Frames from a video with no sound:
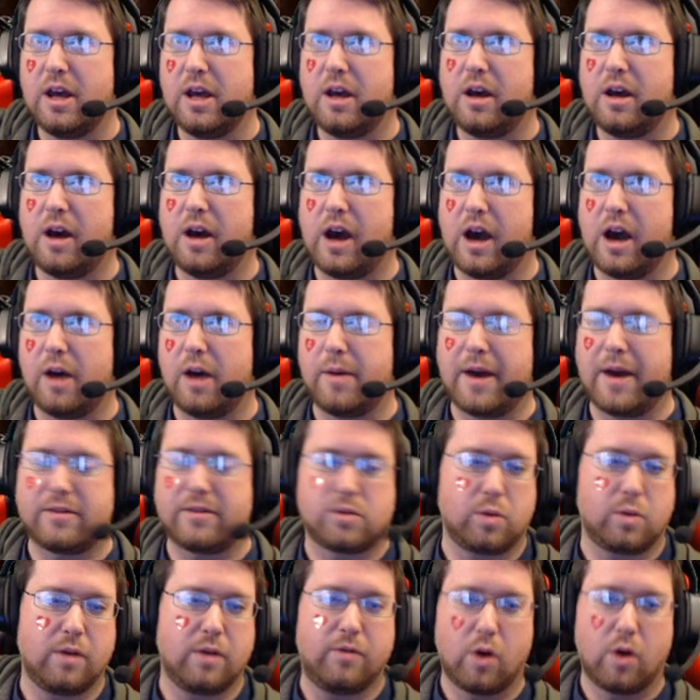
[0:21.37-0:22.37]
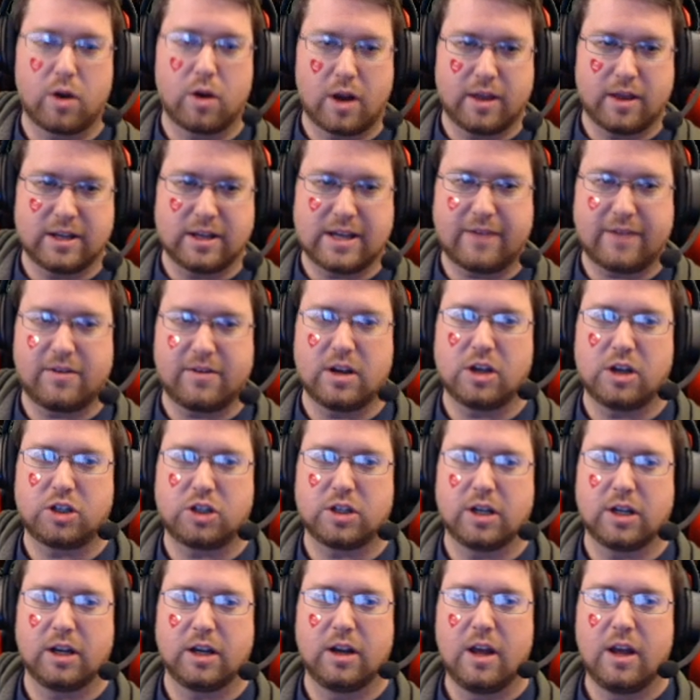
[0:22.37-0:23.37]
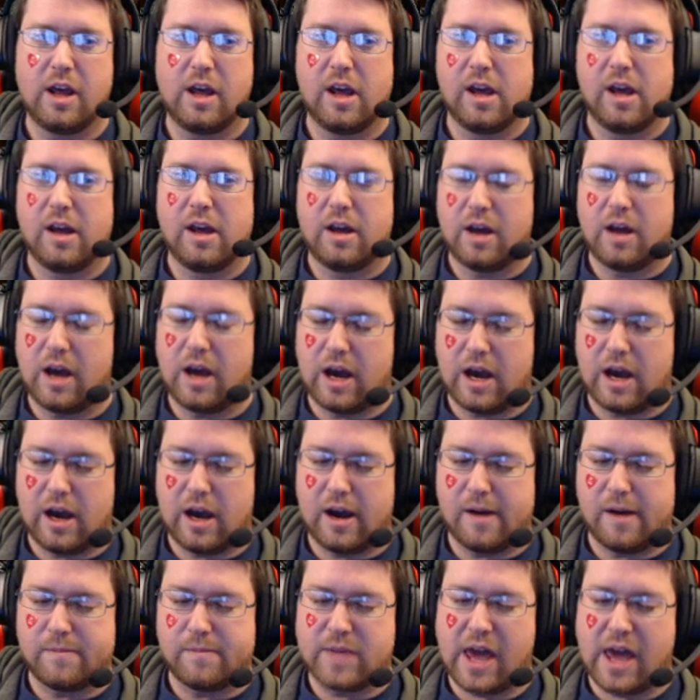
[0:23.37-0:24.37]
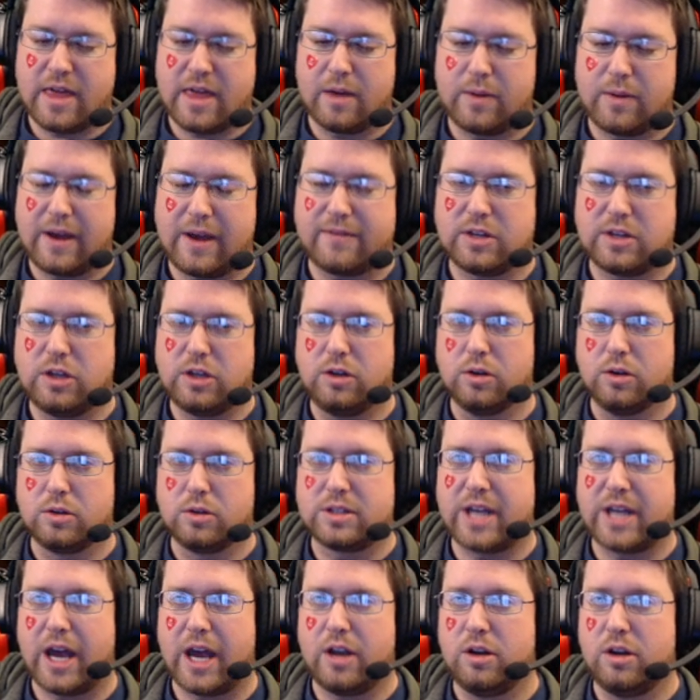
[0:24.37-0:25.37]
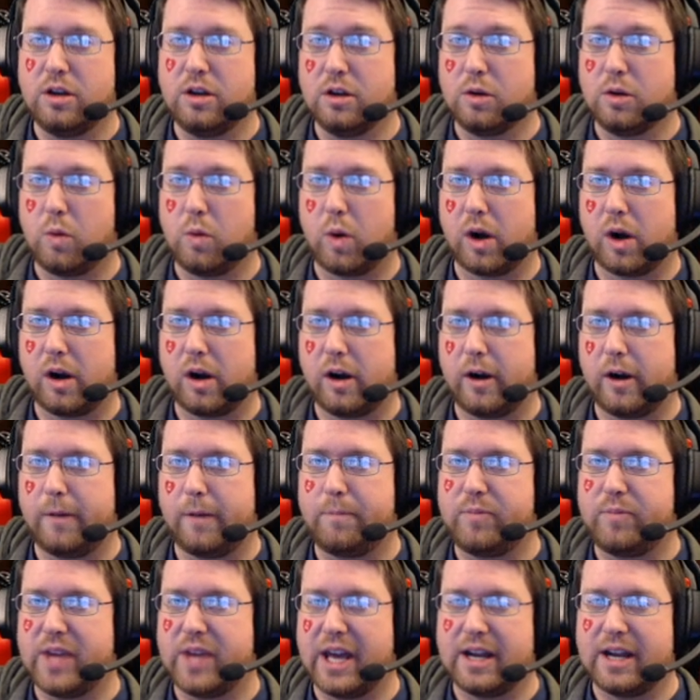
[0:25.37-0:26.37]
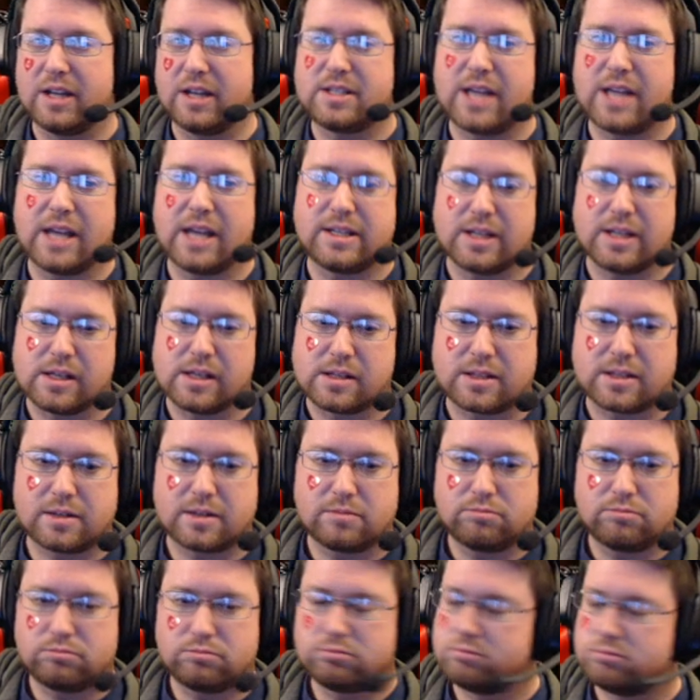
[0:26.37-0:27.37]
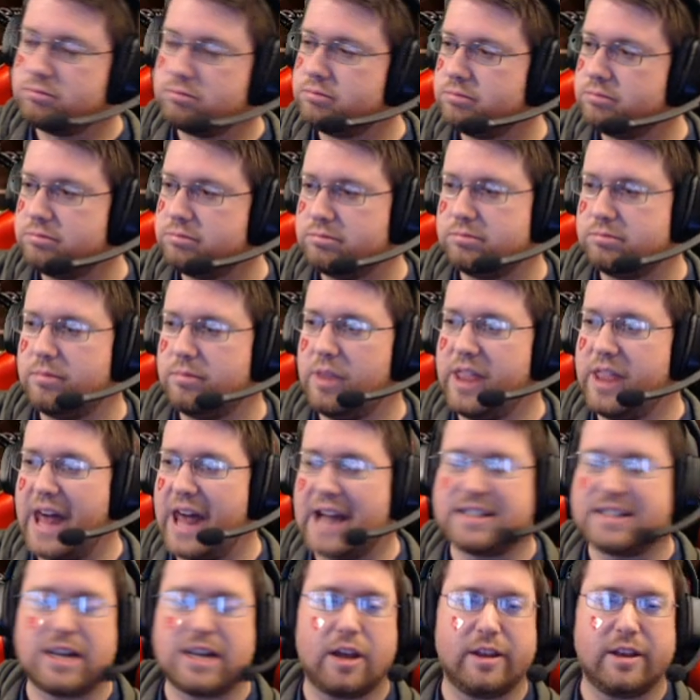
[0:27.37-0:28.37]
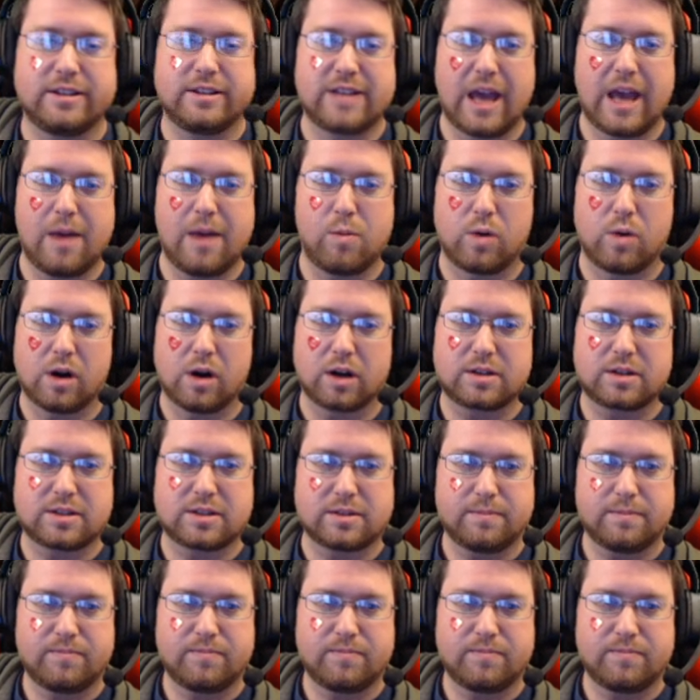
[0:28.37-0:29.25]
after we vote on the definition, and then we have to use that new word in a sentence. That's how this game works.